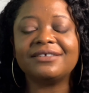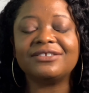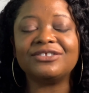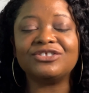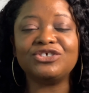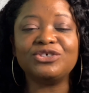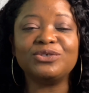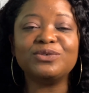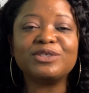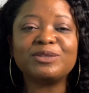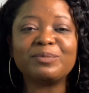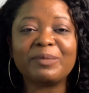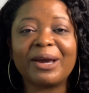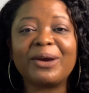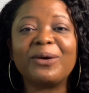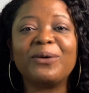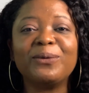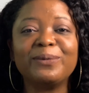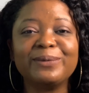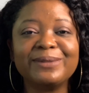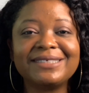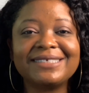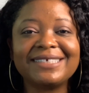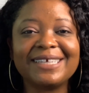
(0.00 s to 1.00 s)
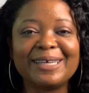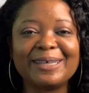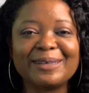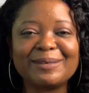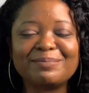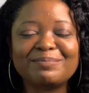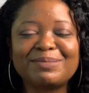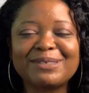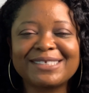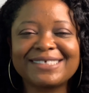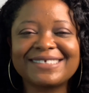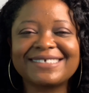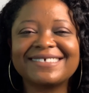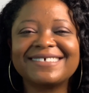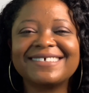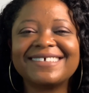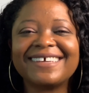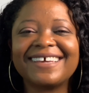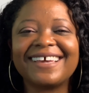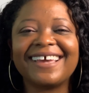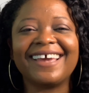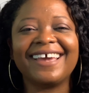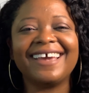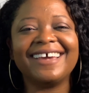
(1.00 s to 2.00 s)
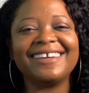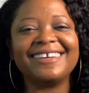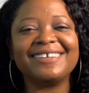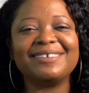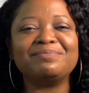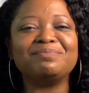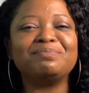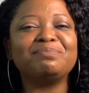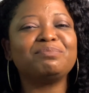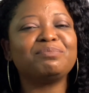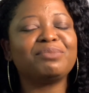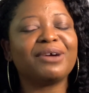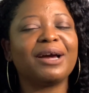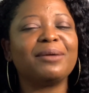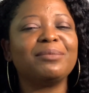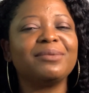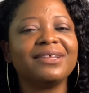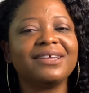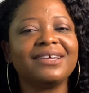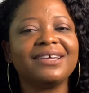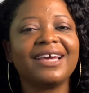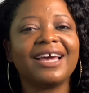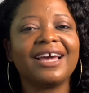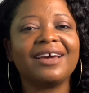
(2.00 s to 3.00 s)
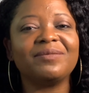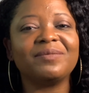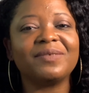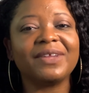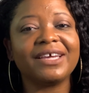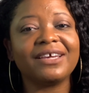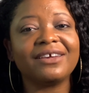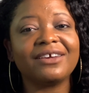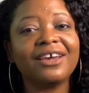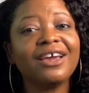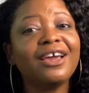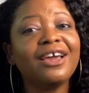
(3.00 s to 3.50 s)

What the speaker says: use my own tips and probably have like